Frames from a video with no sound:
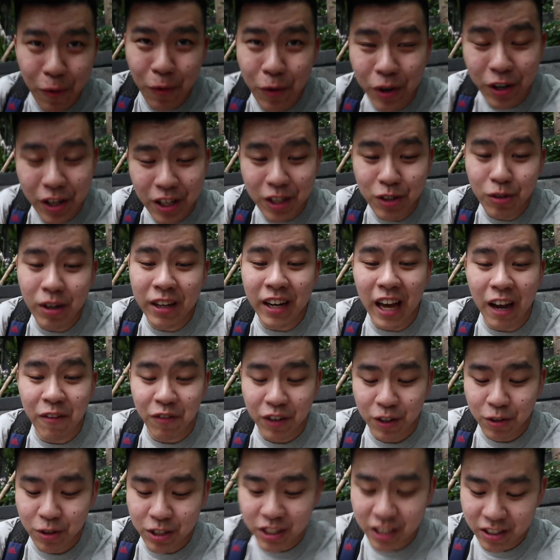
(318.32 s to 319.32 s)
we're going to do an
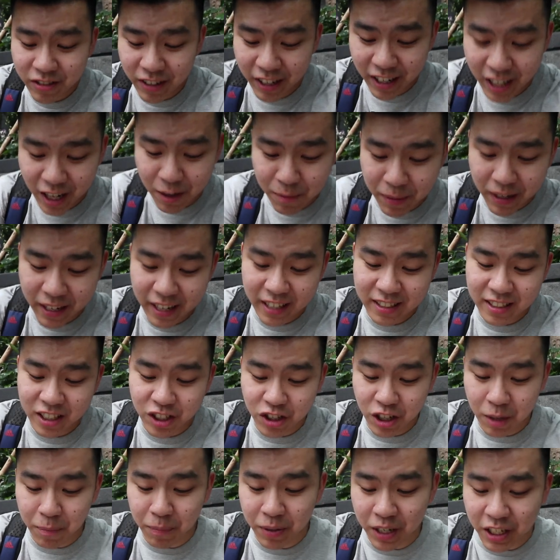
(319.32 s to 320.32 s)
evolution right now, but there's a
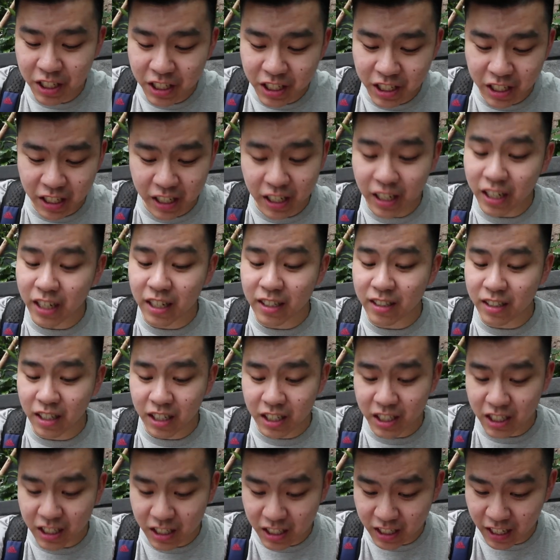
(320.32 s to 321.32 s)
trapinch here. Is it
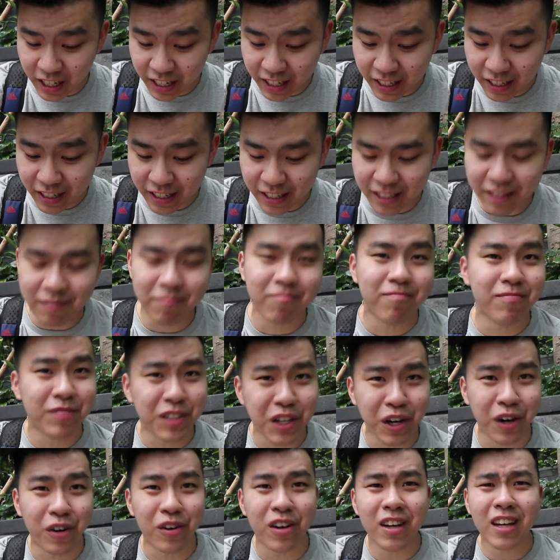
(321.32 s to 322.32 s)
a shiny?
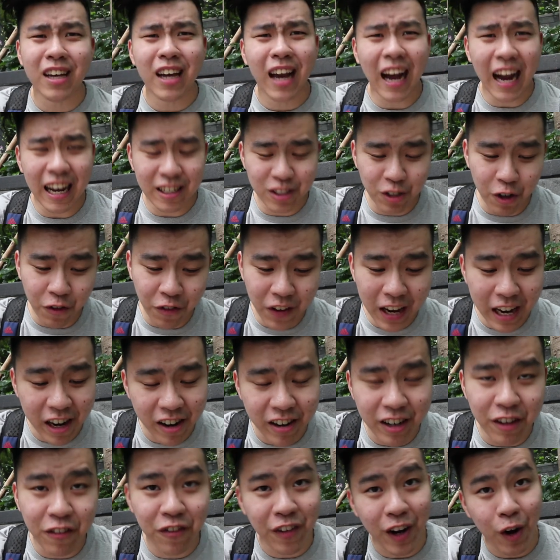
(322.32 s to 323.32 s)
No. So far I
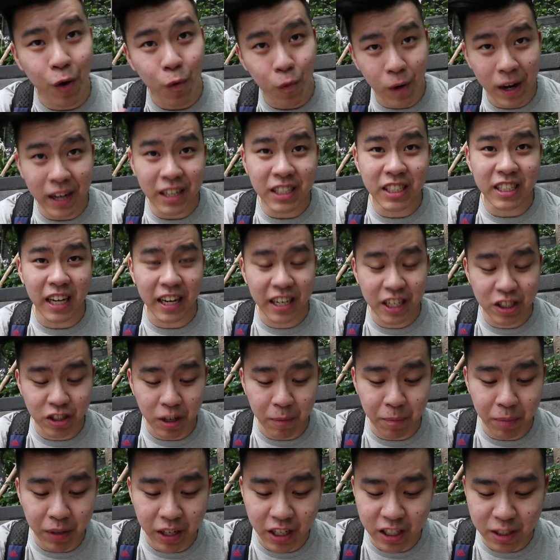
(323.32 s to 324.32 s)
only found one shiny
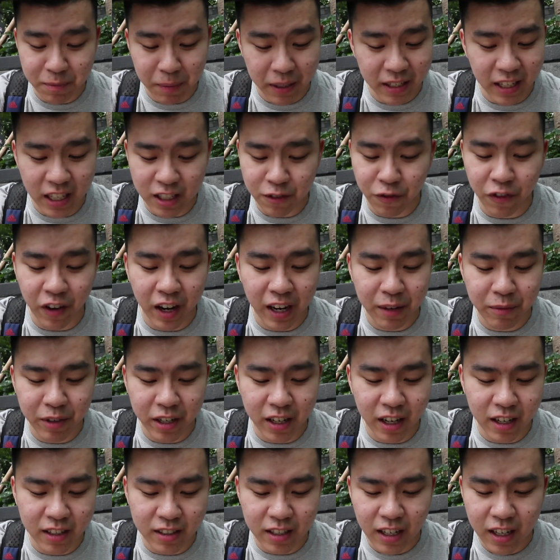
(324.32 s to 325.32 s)
trapinch, but that's fine
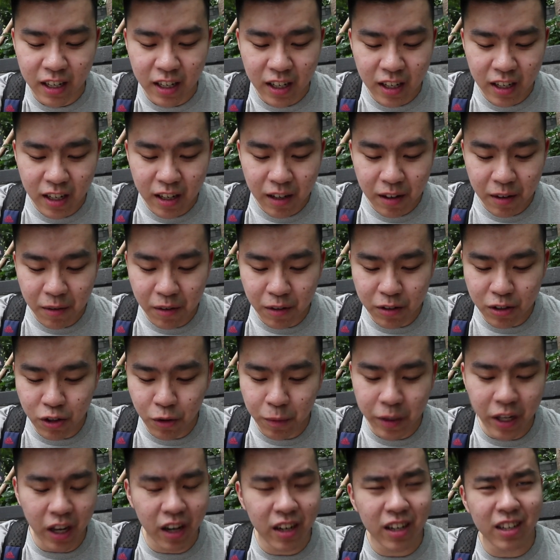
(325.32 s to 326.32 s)
because to
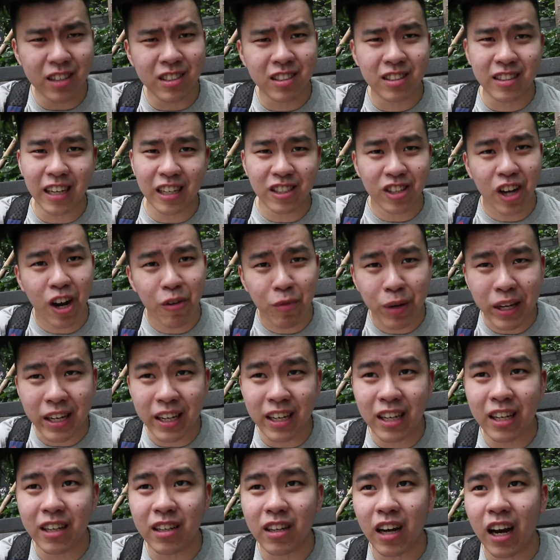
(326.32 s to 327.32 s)
be honest, that's all we
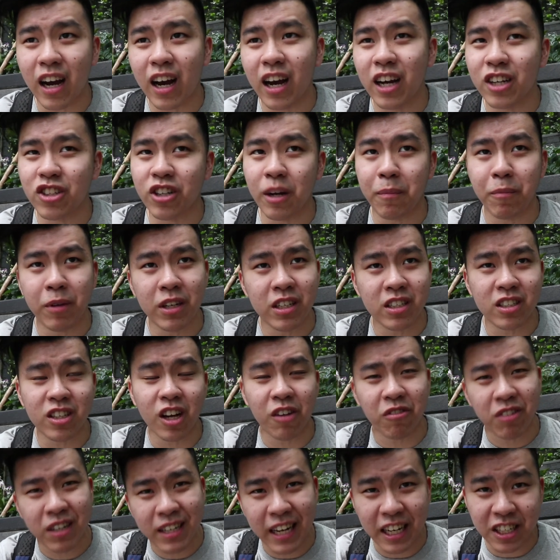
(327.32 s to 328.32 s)
need. Uh, trapinch is
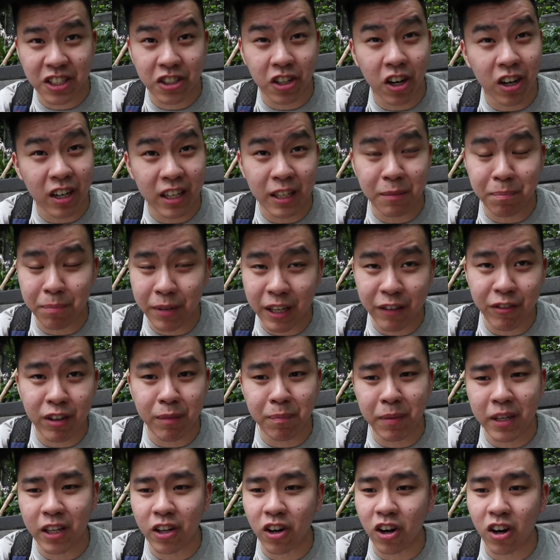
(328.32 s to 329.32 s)
not really that strong in
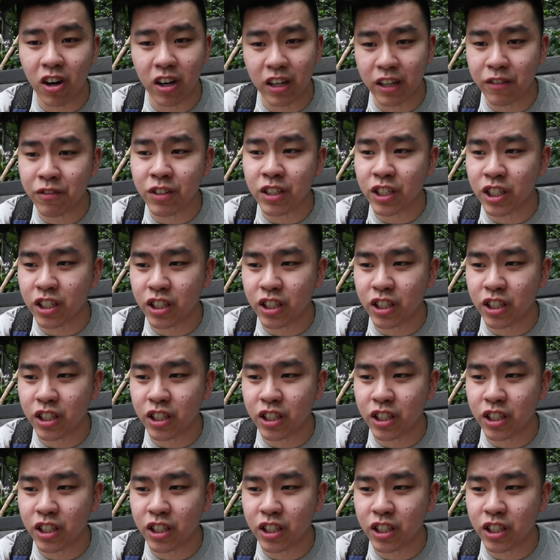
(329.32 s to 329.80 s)
PvP or in